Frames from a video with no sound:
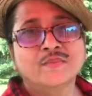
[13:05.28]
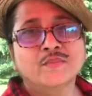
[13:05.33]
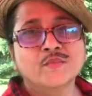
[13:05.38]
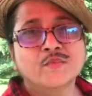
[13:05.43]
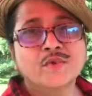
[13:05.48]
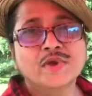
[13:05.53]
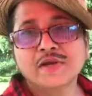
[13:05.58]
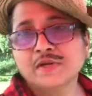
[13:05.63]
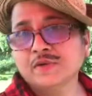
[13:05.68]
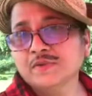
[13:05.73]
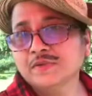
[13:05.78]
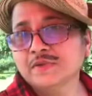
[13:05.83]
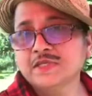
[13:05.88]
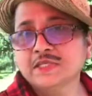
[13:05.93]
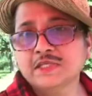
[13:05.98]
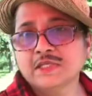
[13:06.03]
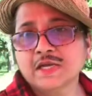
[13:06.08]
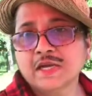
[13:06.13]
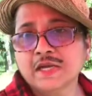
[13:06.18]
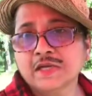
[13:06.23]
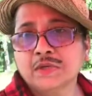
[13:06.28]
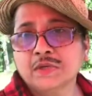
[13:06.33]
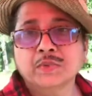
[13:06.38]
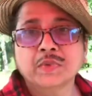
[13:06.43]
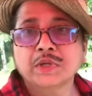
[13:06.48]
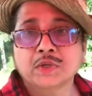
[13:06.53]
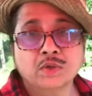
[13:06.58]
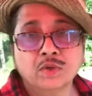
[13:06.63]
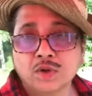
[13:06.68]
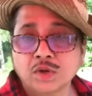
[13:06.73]
When you decide you
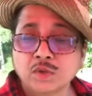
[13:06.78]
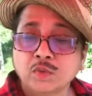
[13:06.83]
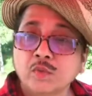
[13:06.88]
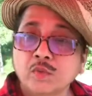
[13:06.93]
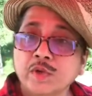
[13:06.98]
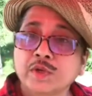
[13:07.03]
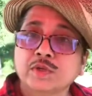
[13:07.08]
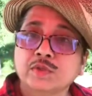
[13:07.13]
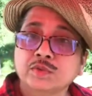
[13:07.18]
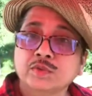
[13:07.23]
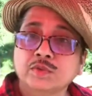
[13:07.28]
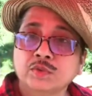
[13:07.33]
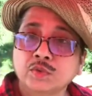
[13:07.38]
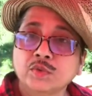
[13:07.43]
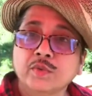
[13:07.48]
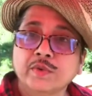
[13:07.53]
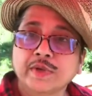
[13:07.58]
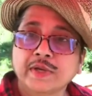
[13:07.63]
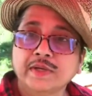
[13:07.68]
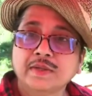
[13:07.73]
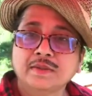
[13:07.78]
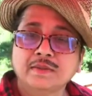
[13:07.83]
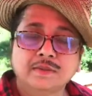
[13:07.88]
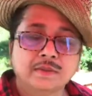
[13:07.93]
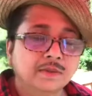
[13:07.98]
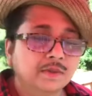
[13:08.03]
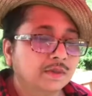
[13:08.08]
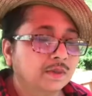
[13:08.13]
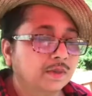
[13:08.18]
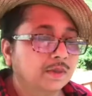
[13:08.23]
are not going to do it,
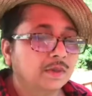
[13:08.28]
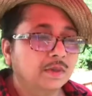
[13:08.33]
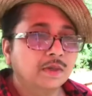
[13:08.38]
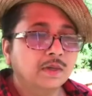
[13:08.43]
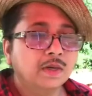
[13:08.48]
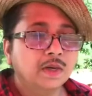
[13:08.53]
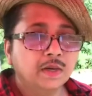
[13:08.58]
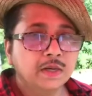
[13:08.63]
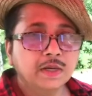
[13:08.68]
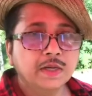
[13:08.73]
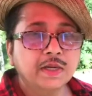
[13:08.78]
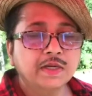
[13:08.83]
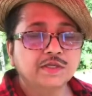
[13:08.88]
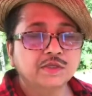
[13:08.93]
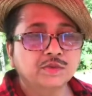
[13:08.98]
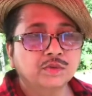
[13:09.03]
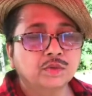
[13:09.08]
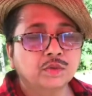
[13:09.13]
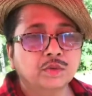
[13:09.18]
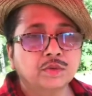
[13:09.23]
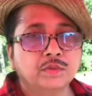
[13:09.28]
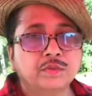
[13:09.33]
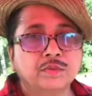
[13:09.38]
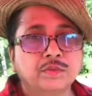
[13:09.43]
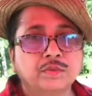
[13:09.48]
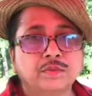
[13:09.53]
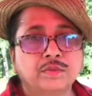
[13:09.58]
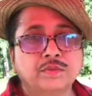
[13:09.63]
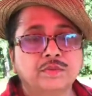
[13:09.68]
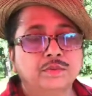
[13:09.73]
I'll let you go.
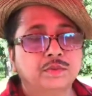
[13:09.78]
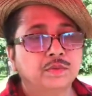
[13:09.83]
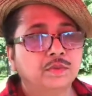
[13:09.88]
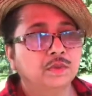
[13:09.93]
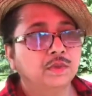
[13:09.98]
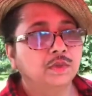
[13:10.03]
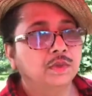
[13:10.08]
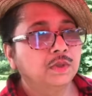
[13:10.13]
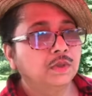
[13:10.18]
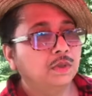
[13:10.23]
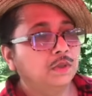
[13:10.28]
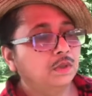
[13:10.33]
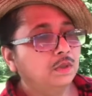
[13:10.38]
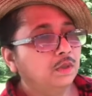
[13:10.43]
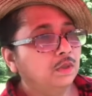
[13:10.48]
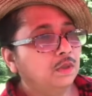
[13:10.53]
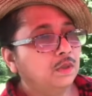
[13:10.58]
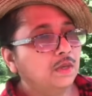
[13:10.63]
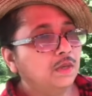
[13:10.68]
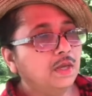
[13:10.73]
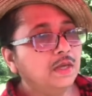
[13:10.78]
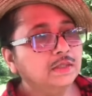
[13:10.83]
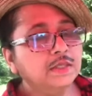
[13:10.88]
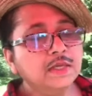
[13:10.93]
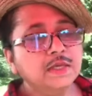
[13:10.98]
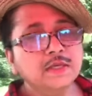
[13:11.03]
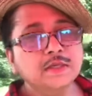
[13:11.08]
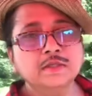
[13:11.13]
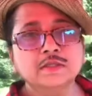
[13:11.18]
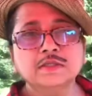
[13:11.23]
And
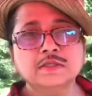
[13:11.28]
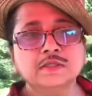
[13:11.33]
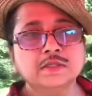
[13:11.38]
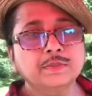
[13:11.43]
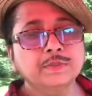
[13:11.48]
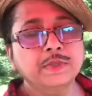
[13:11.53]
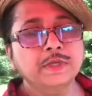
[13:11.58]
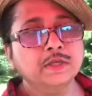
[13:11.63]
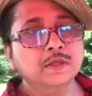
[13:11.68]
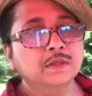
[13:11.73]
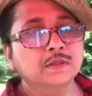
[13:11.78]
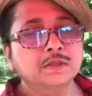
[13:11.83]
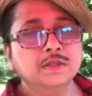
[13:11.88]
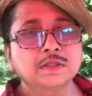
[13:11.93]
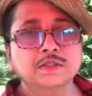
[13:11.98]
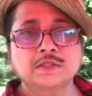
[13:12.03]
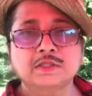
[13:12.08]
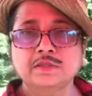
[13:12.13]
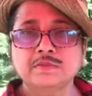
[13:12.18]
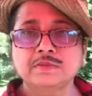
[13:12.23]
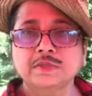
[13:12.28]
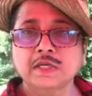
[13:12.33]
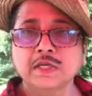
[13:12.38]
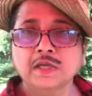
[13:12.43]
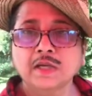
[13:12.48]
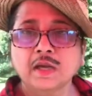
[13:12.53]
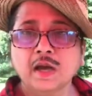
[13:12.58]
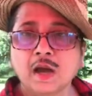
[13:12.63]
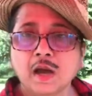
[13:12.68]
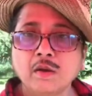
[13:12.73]
then it disappeared. It seems
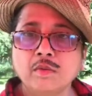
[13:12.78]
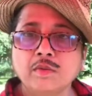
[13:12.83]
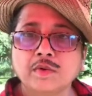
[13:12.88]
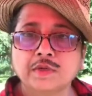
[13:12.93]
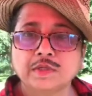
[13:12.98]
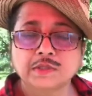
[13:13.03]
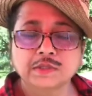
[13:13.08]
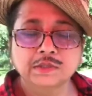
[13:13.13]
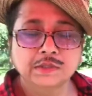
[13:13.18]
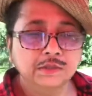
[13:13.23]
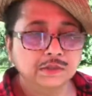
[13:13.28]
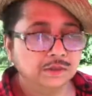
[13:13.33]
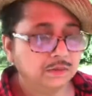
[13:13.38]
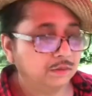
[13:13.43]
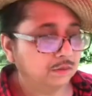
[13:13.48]
like hours.